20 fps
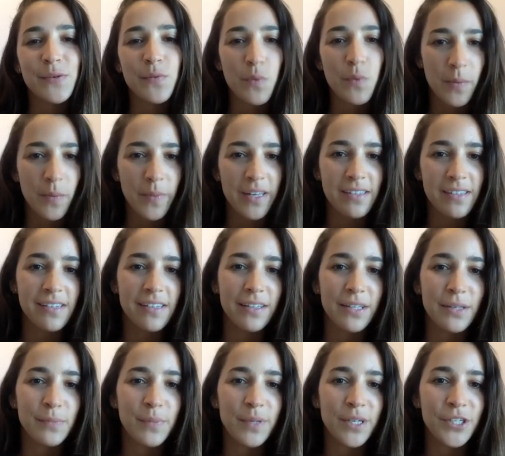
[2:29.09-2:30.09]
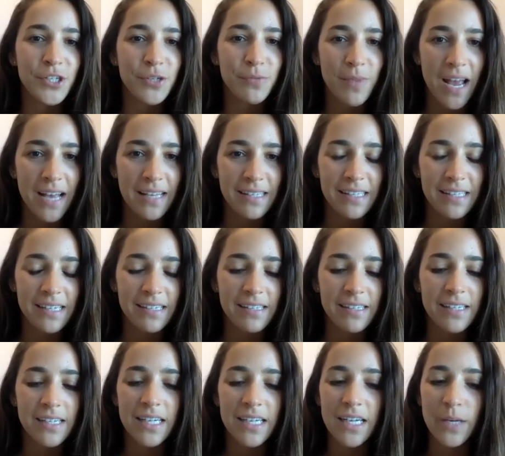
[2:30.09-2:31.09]
women's Olympic gymnastics
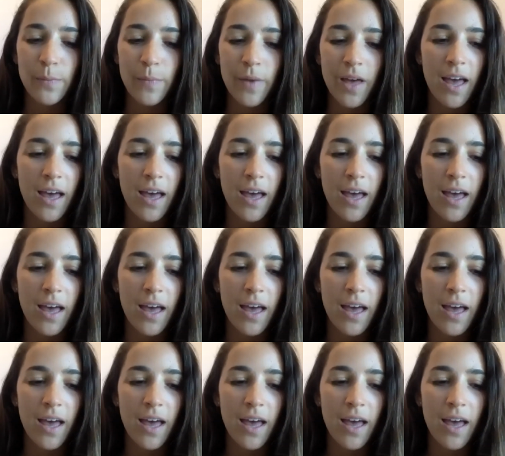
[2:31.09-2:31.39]
team.